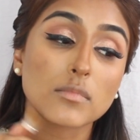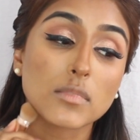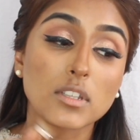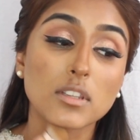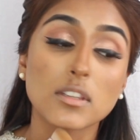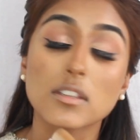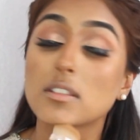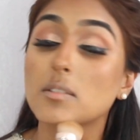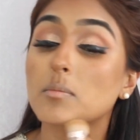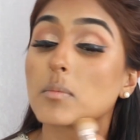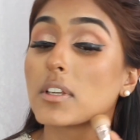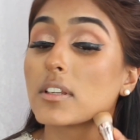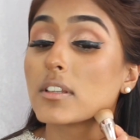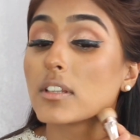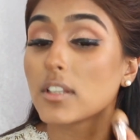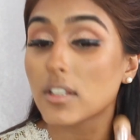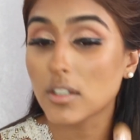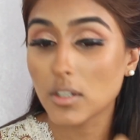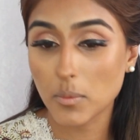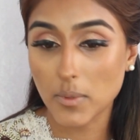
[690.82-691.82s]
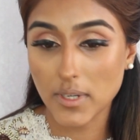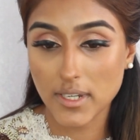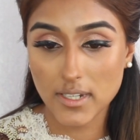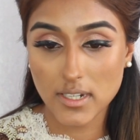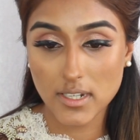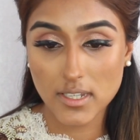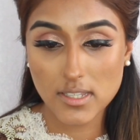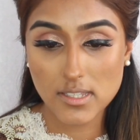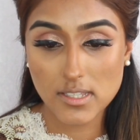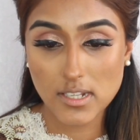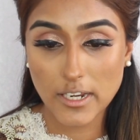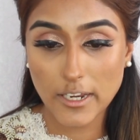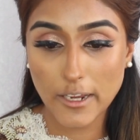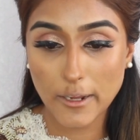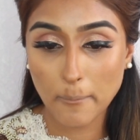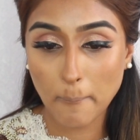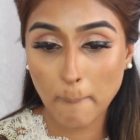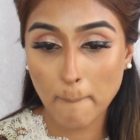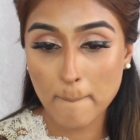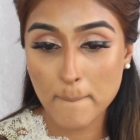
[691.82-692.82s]
And that's blended in quite
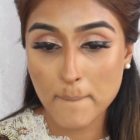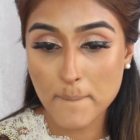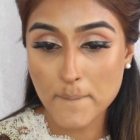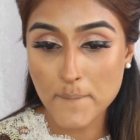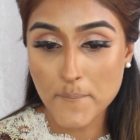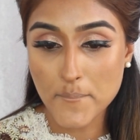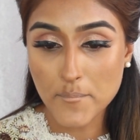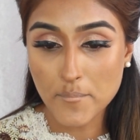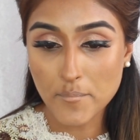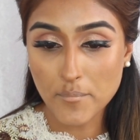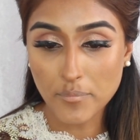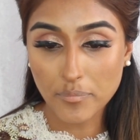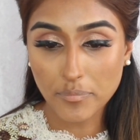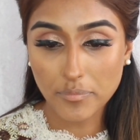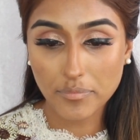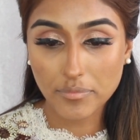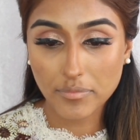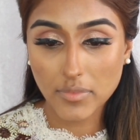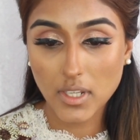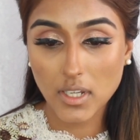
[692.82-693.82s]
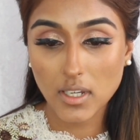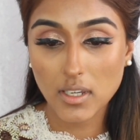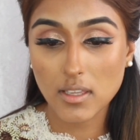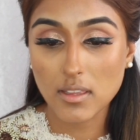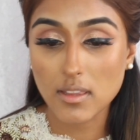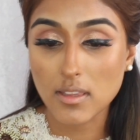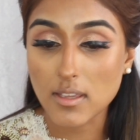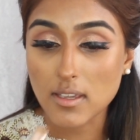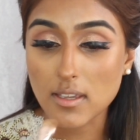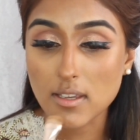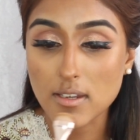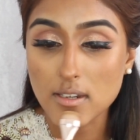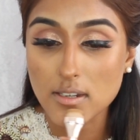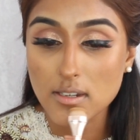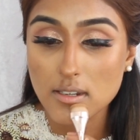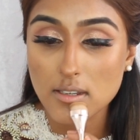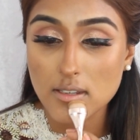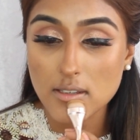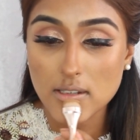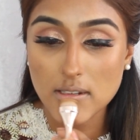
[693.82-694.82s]
nicely. And
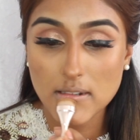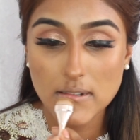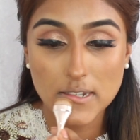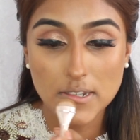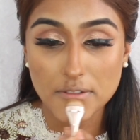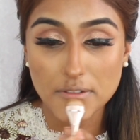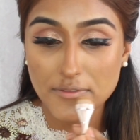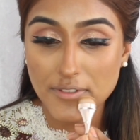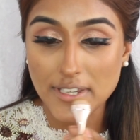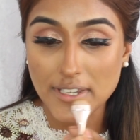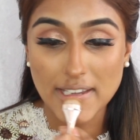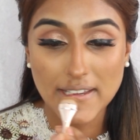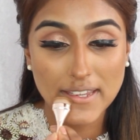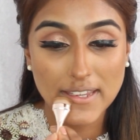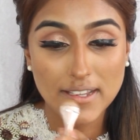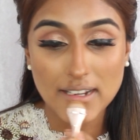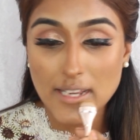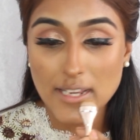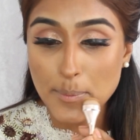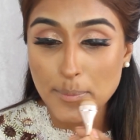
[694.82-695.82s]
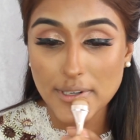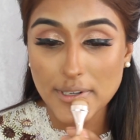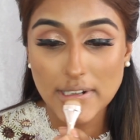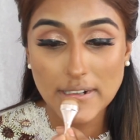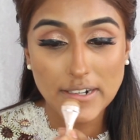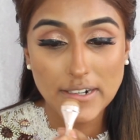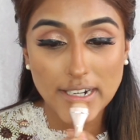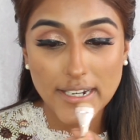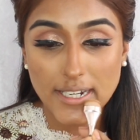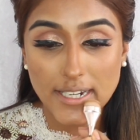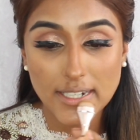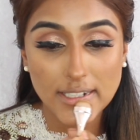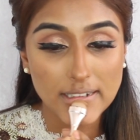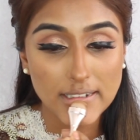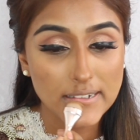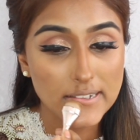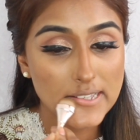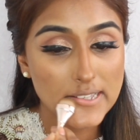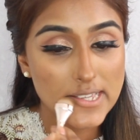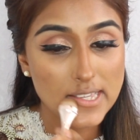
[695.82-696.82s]
then don't forget your lip
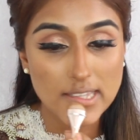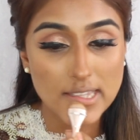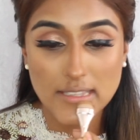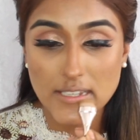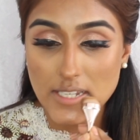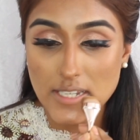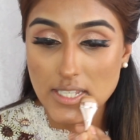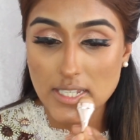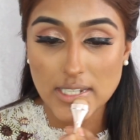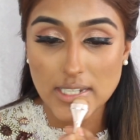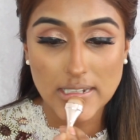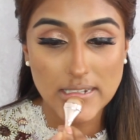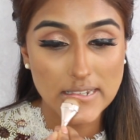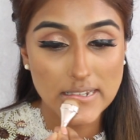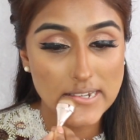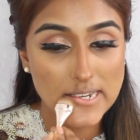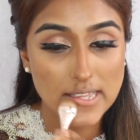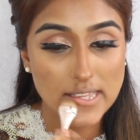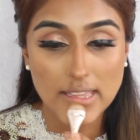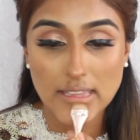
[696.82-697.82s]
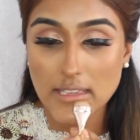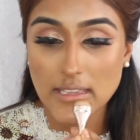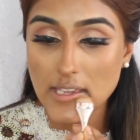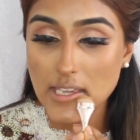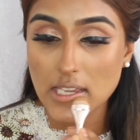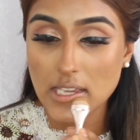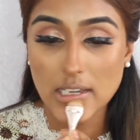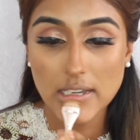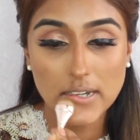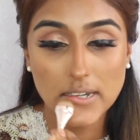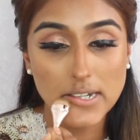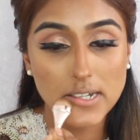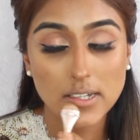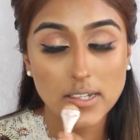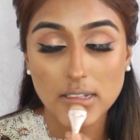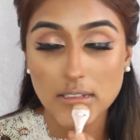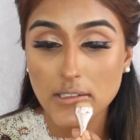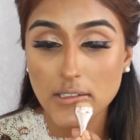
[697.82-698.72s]
area, so just underneath here.